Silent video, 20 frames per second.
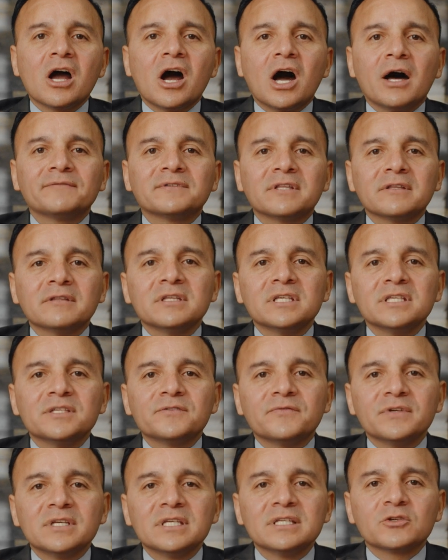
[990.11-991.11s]
Often these
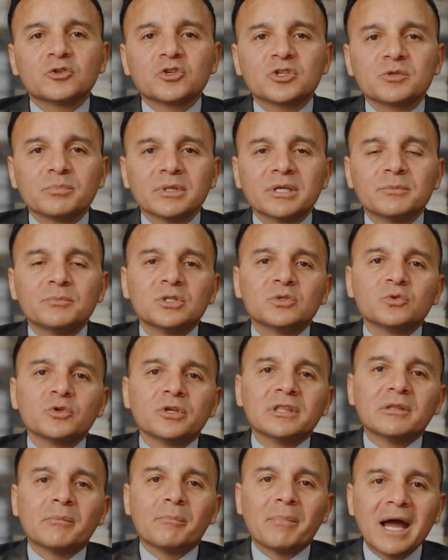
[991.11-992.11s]
fees are split
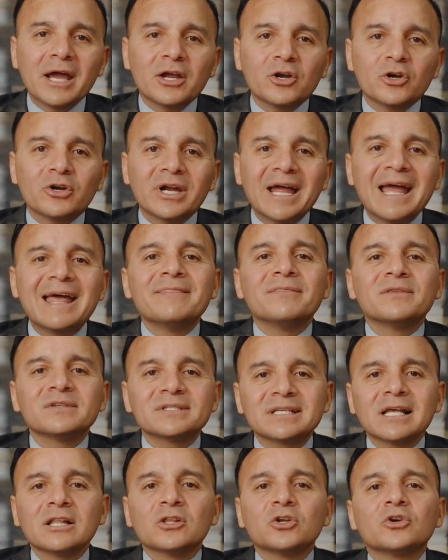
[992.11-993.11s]
between the buyer and the
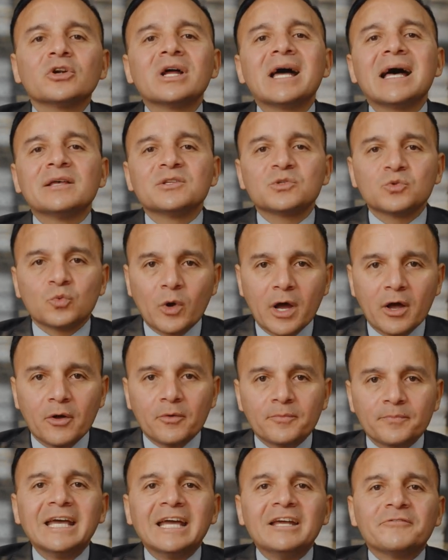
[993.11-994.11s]
seller as well.
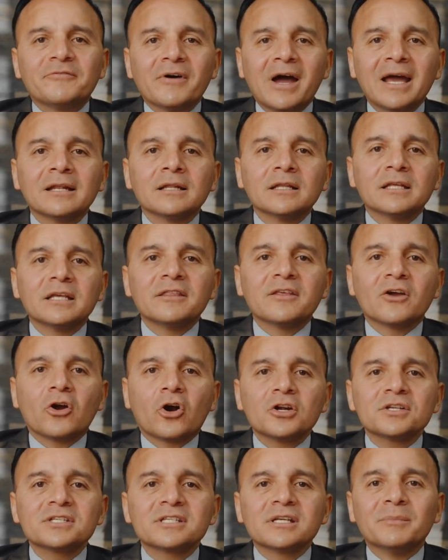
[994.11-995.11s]
And finally, there
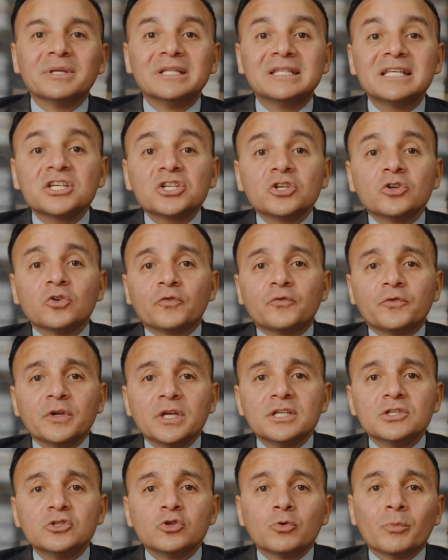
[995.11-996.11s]
are some additional
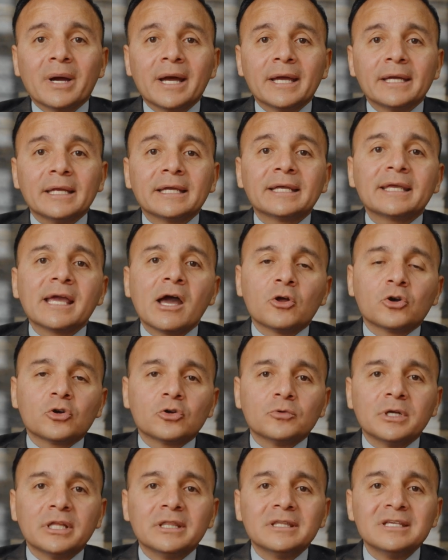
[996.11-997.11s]
fees you might
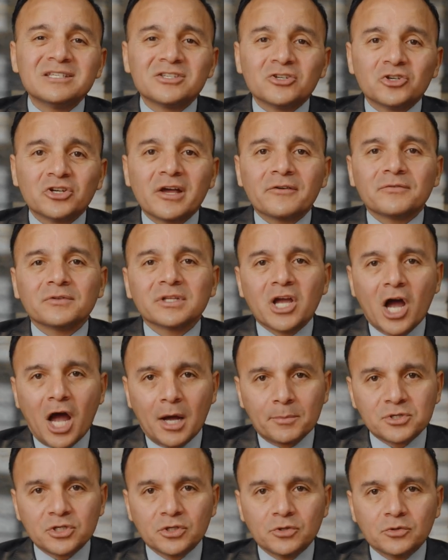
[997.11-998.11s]
encounter, and these are definitely
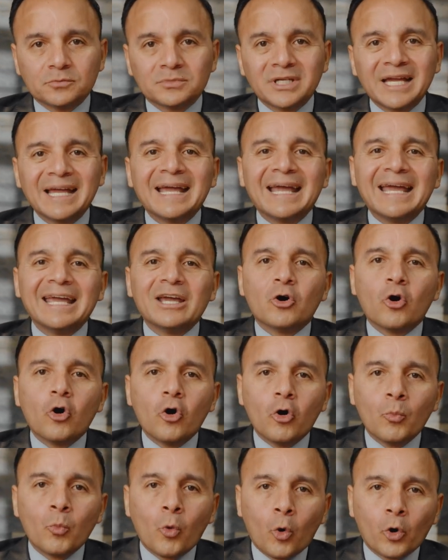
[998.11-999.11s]
optional. A
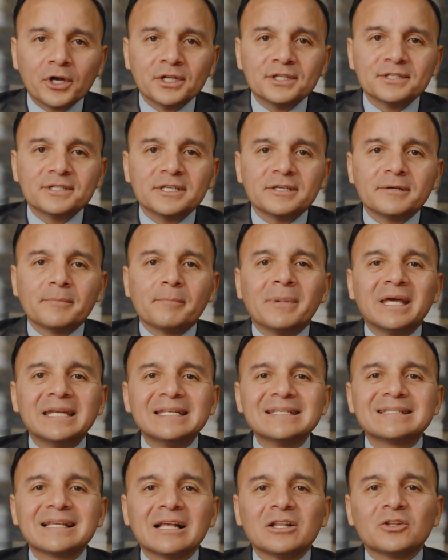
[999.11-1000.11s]
home warranty.
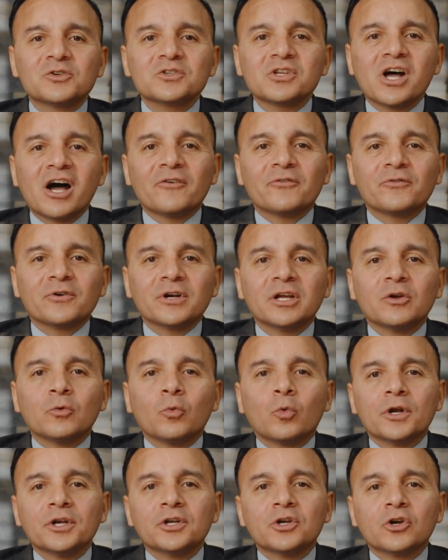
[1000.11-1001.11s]
Many sellers offer a
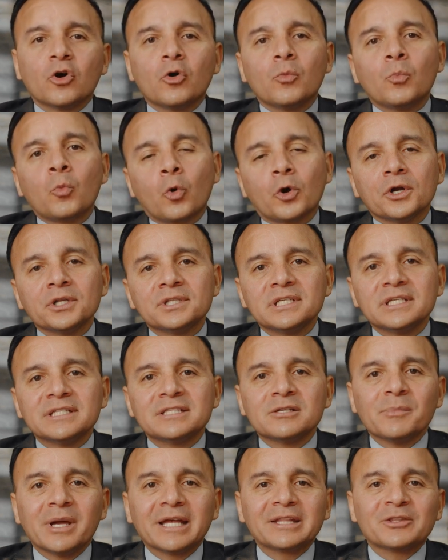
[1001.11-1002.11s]
1-year home warranty
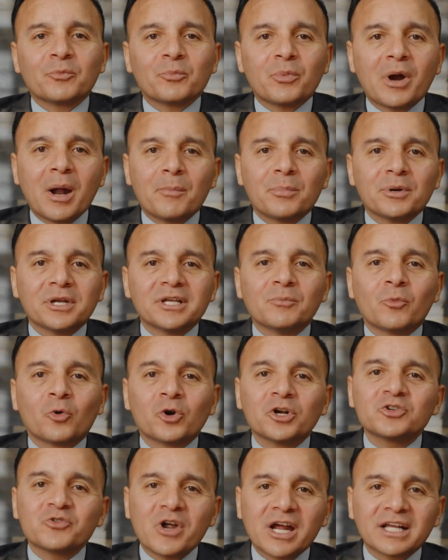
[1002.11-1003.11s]
to make their property more
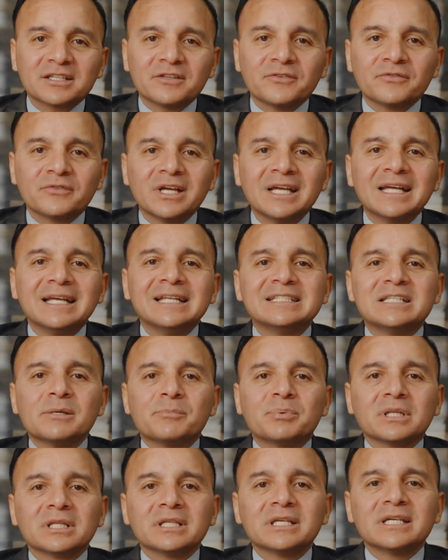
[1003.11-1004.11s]
attractive,
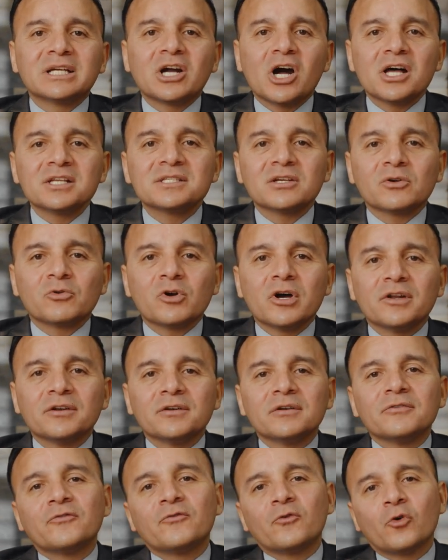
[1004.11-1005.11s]
typically costing
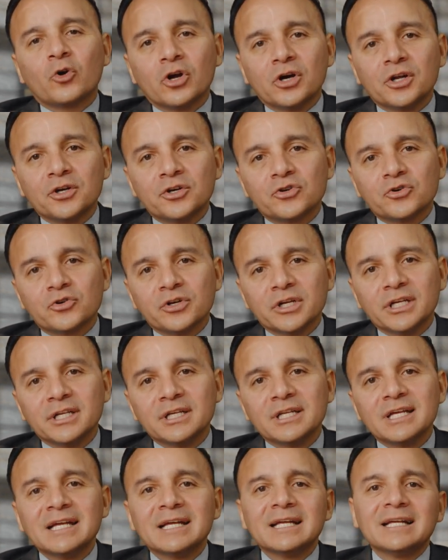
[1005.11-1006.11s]
around
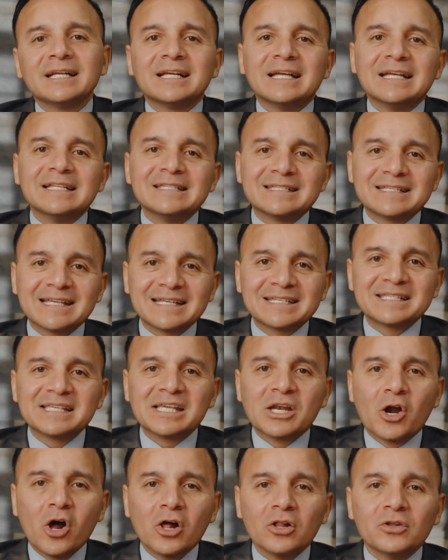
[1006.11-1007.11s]

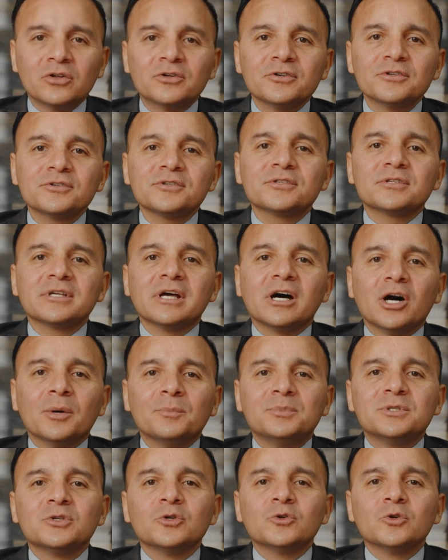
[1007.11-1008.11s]
$460
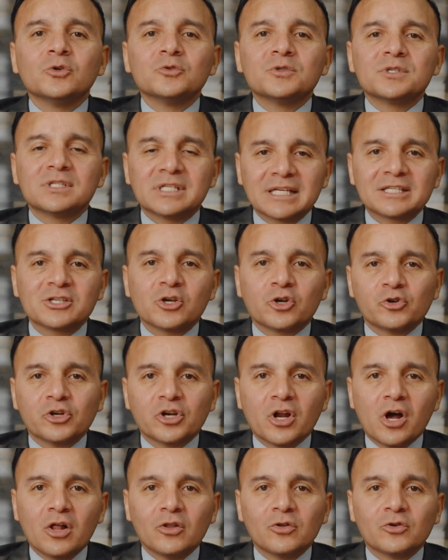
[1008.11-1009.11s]
up to
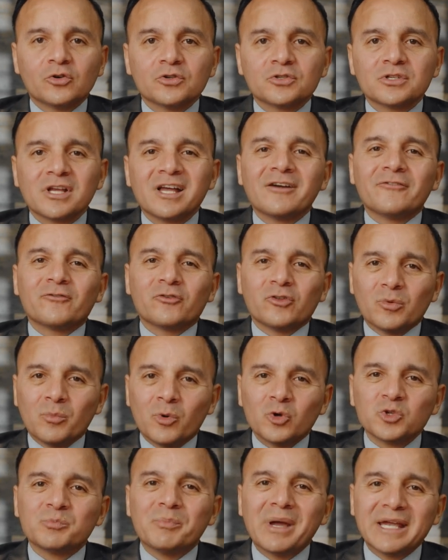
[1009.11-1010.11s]
$600 for the
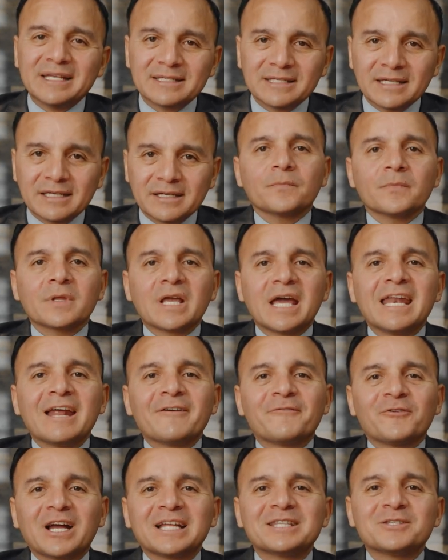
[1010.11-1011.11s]
most basic. And I
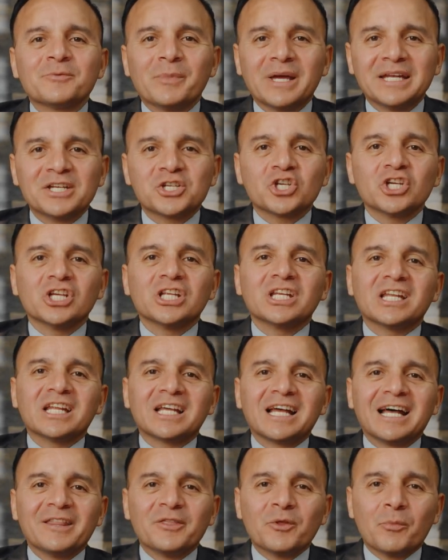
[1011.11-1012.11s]
forgot to mention,
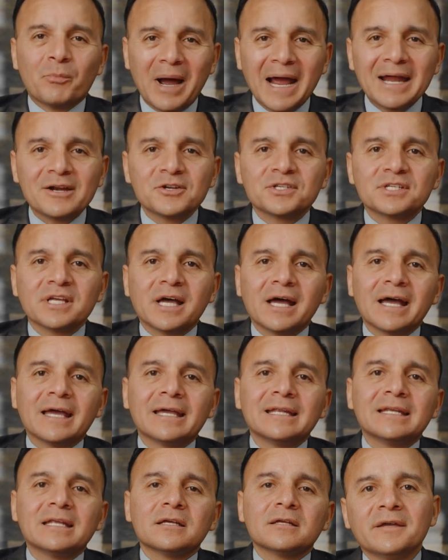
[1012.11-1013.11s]
on the buyer
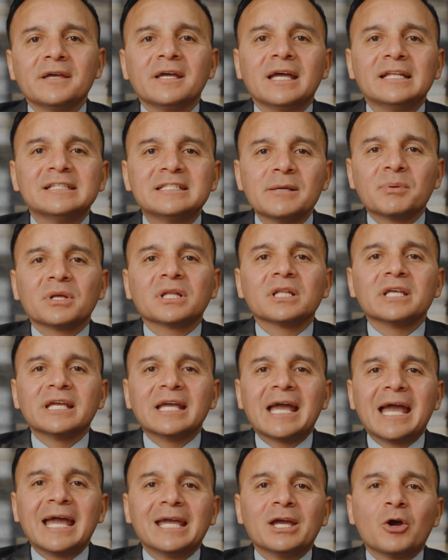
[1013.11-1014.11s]
side, and
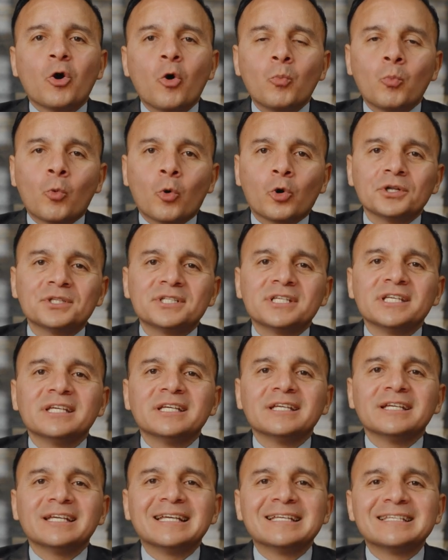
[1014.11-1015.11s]
typically a home
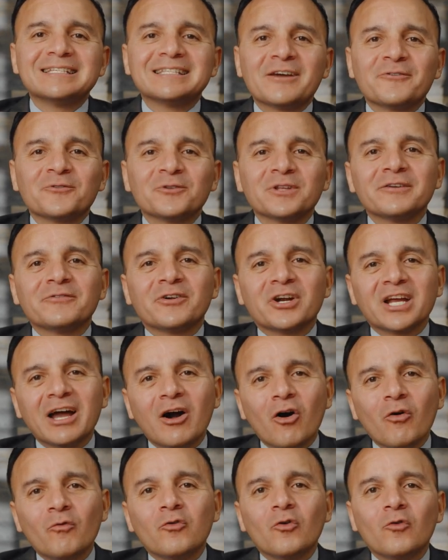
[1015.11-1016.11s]
warranty is definitely very
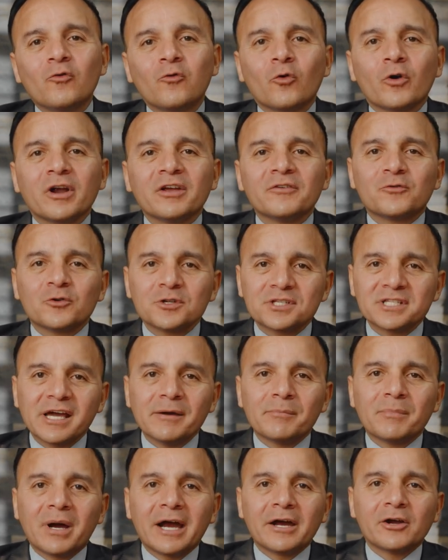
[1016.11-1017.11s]
helpful for a
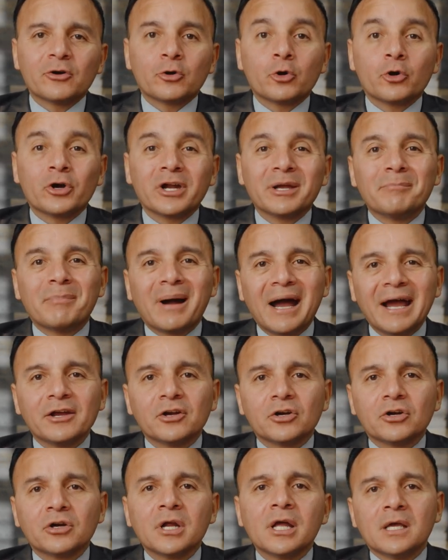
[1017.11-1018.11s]
first-time buyer or a
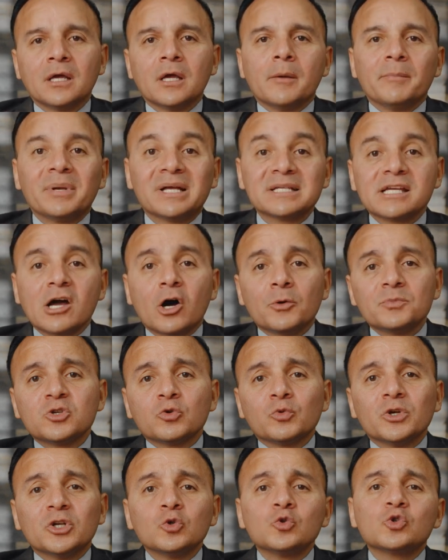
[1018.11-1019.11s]
buyer because it helps you
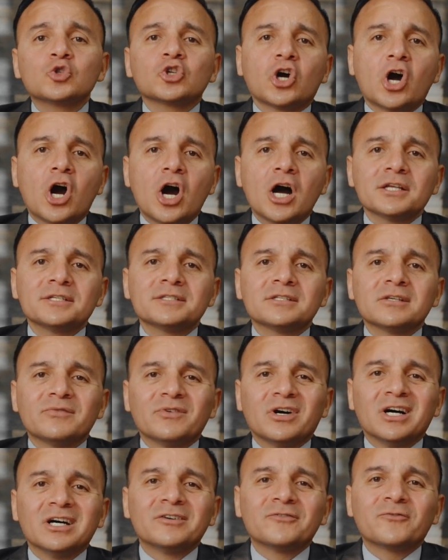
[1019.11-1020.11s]
reduce cost of
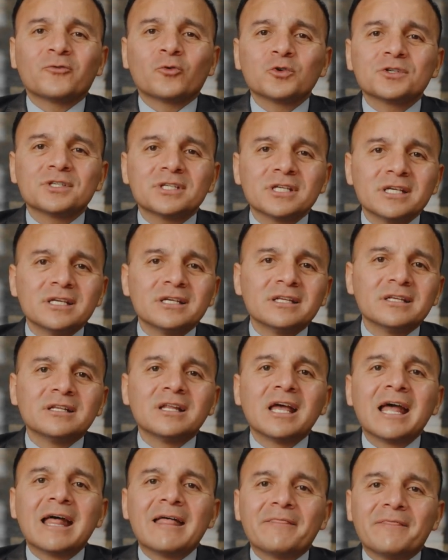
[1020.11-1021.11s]

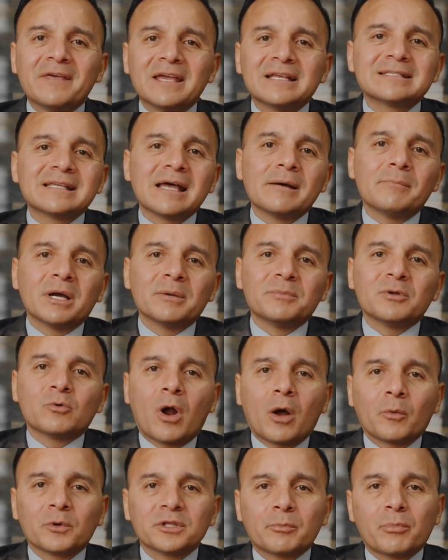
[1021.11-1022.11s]
unforeseen things that might be
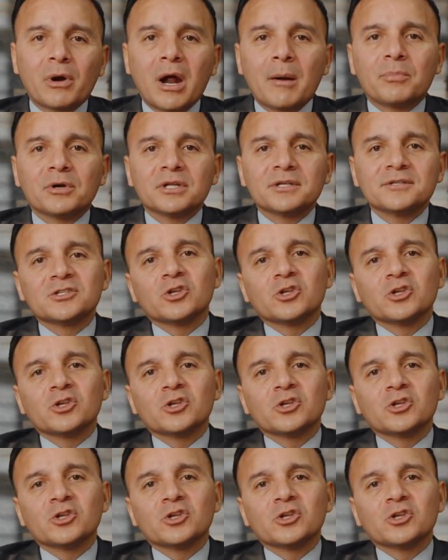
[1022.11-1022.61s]
wrong with the property.